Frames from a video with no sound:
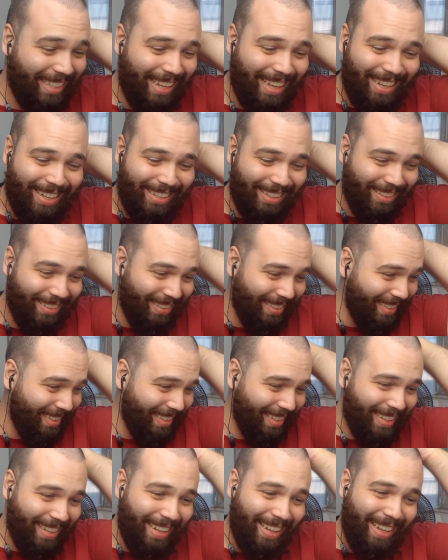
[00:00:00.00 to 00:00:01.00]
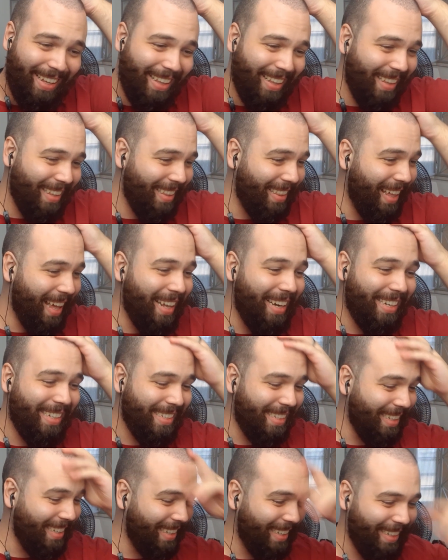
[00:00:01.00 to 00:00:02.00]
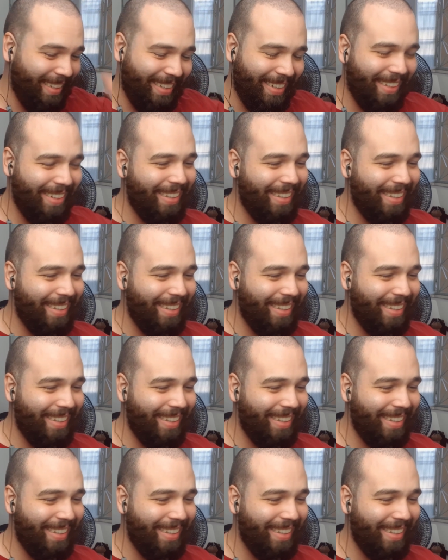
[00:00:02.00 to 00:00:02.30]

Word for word: Shit, dude. That is good.